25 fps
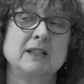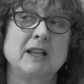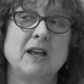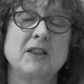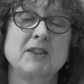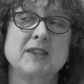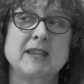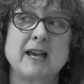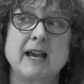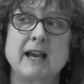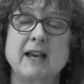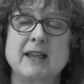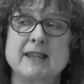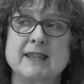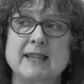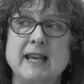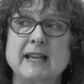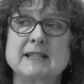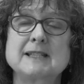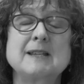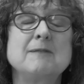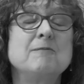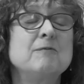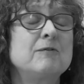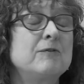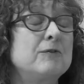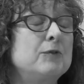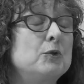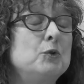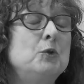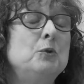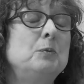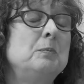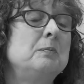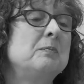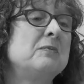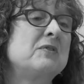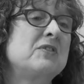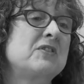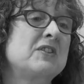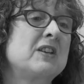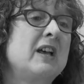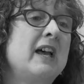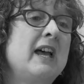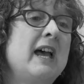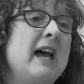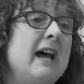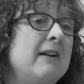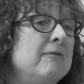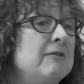that informs
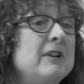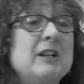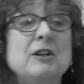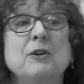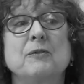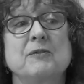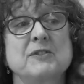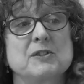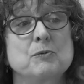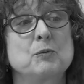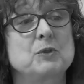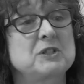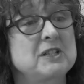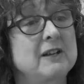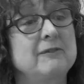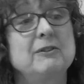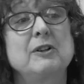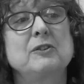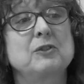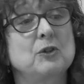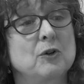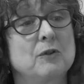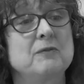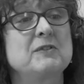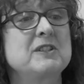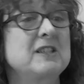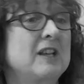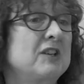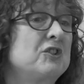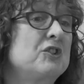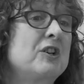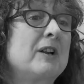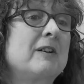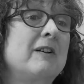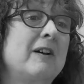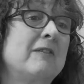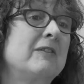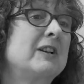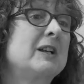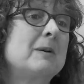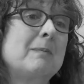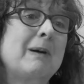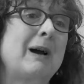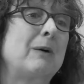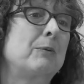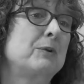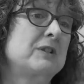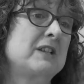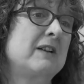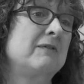every whatever conversation I'm having
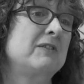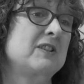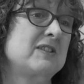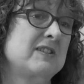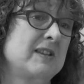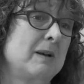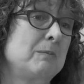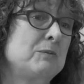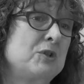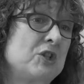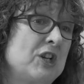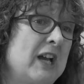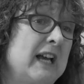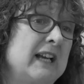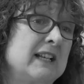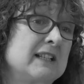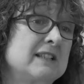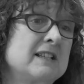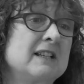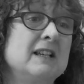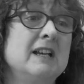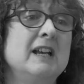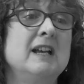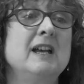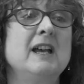about whatever subject.